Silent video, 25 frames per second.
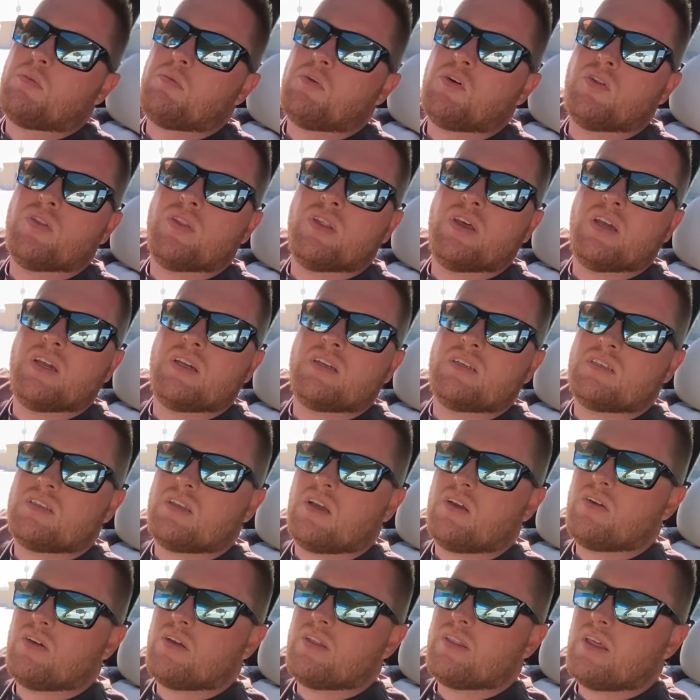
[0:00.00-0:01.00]
on the
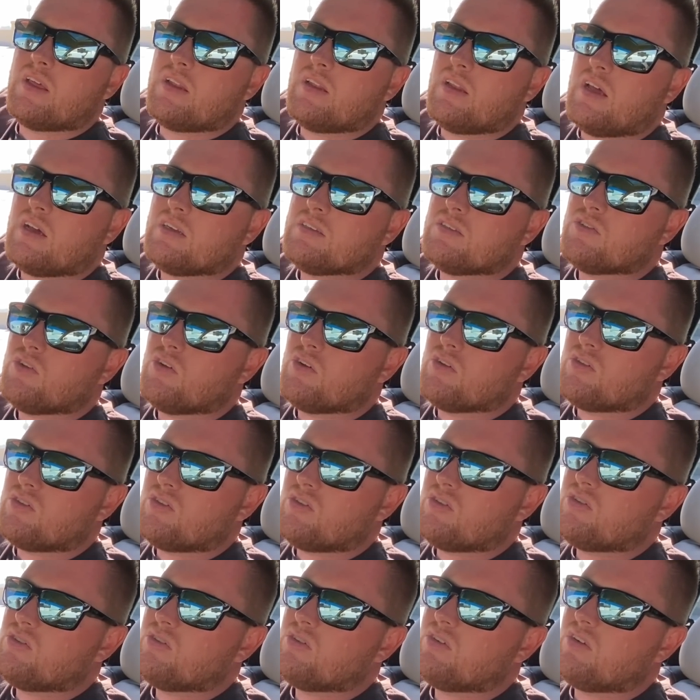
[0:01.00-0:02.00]
exterior that does not
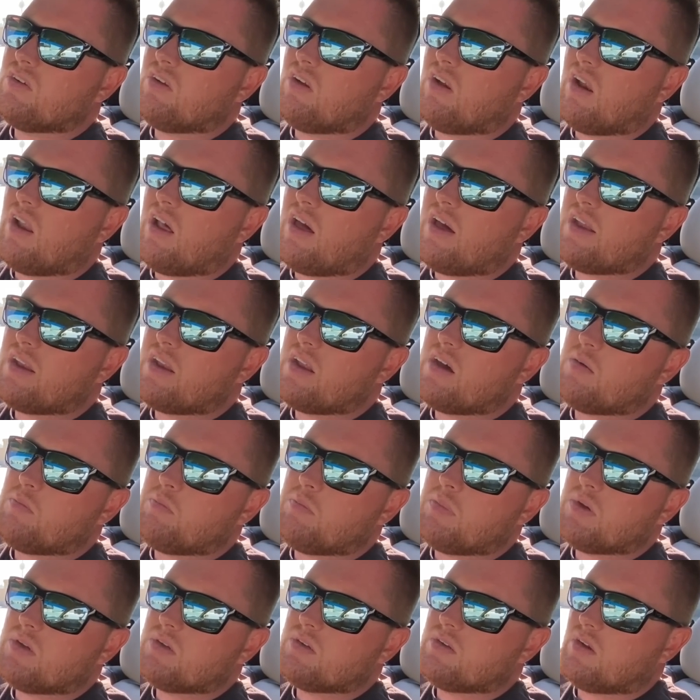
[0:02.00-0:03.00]
line up,
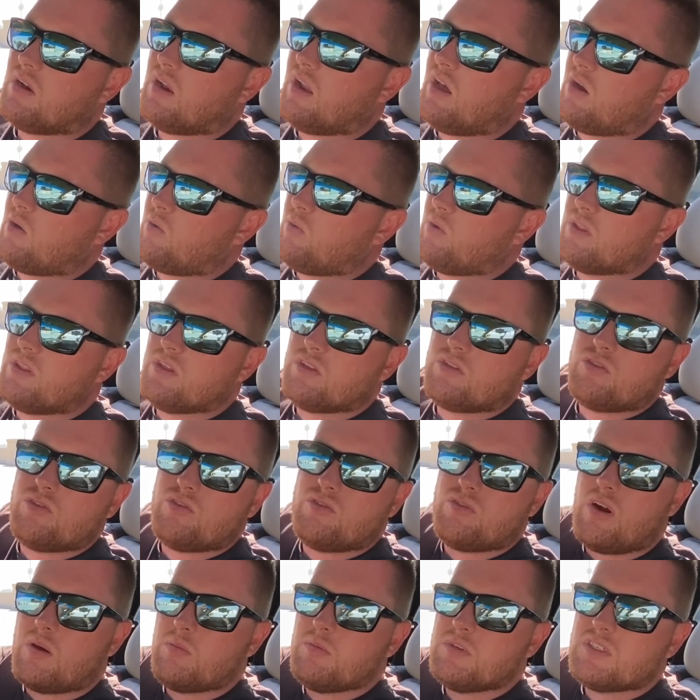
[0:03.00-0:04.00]
like where the two
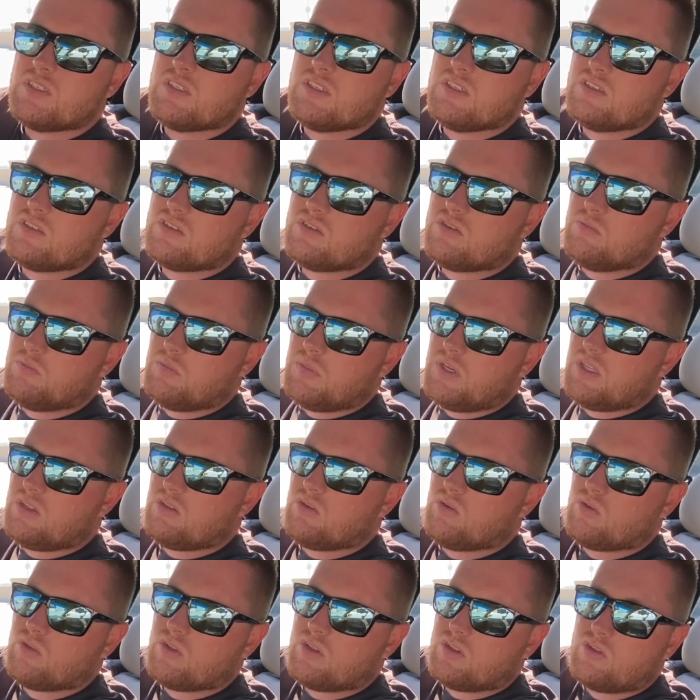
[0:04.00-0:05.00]
rubbers needs to meet,
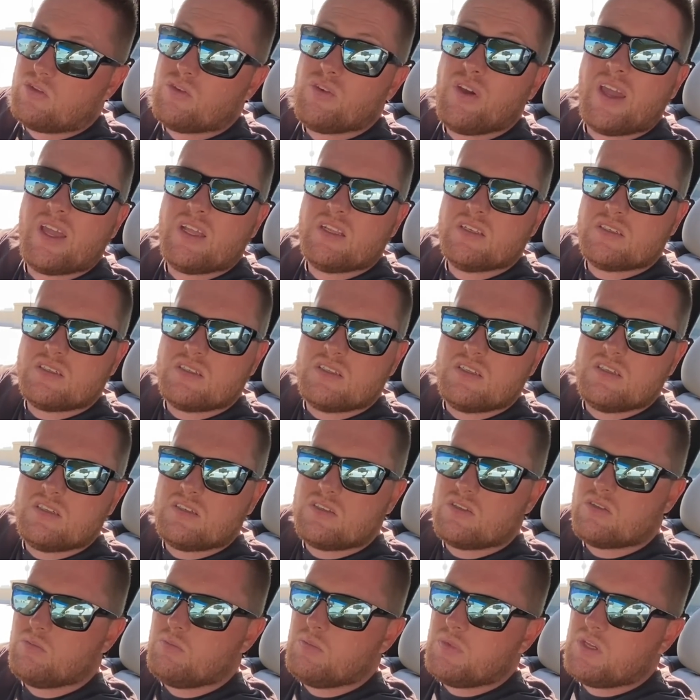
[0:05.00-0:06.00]
or the two ends needs
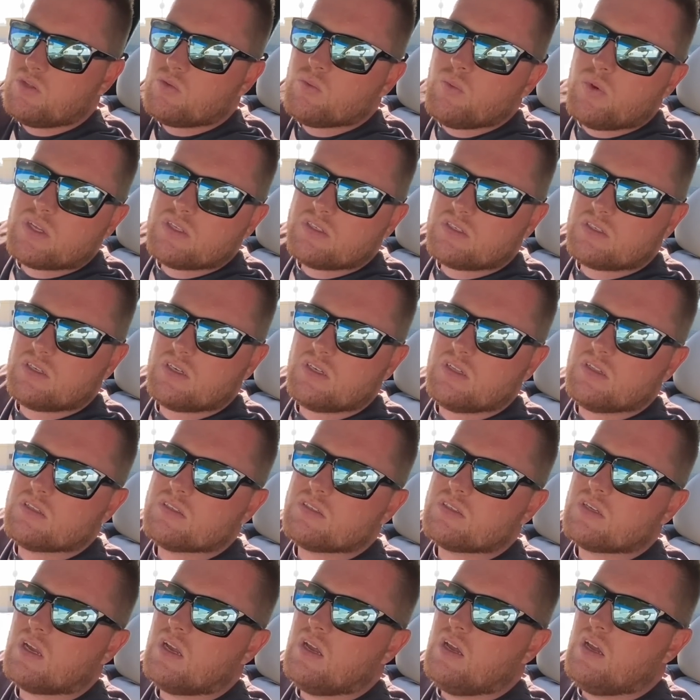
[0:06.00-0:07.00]
to meet where it
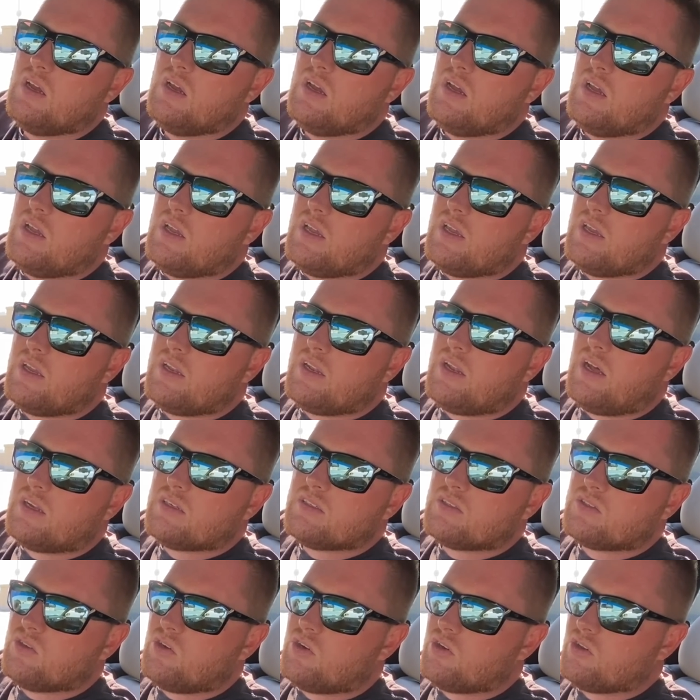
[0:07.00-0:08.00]
seals. It
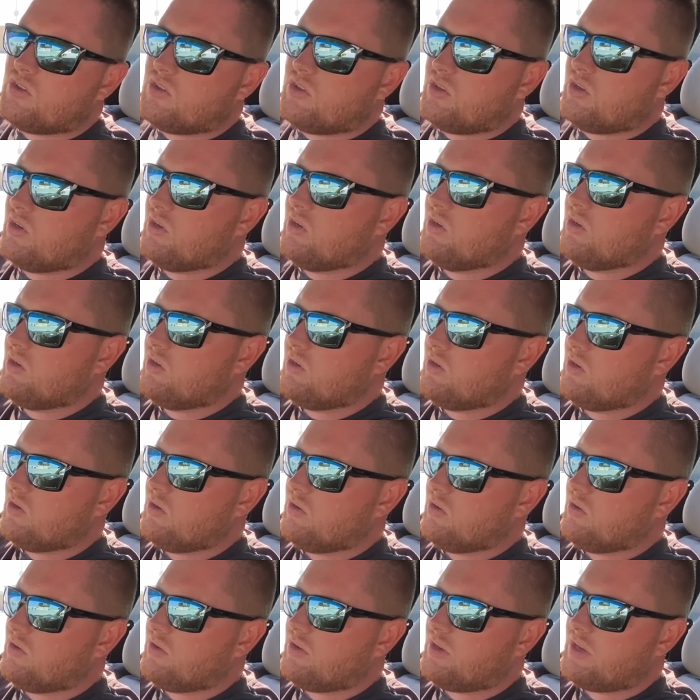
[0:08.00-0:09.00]
does not
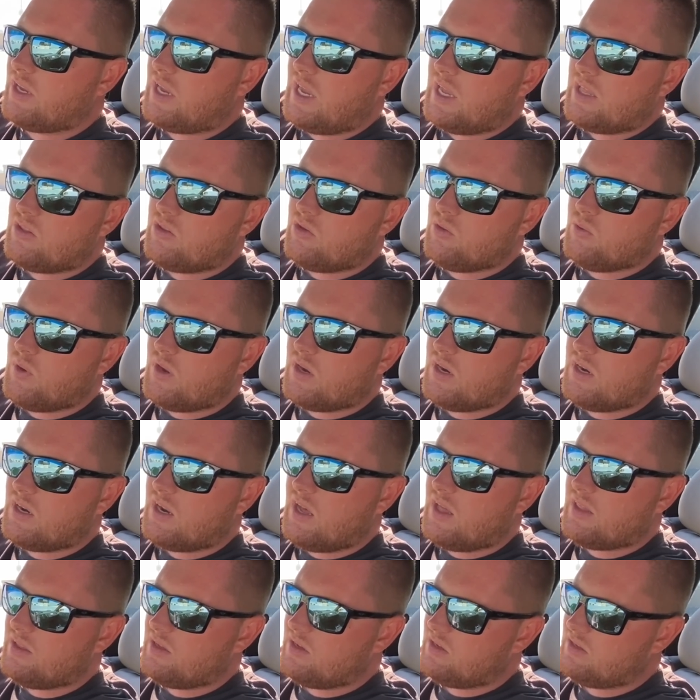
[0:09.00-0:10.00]
get to one
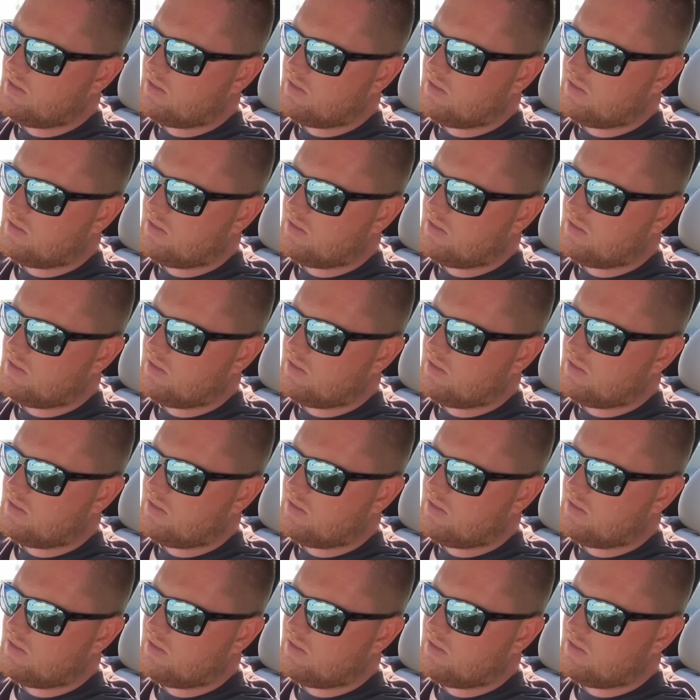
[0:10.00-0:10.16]
another.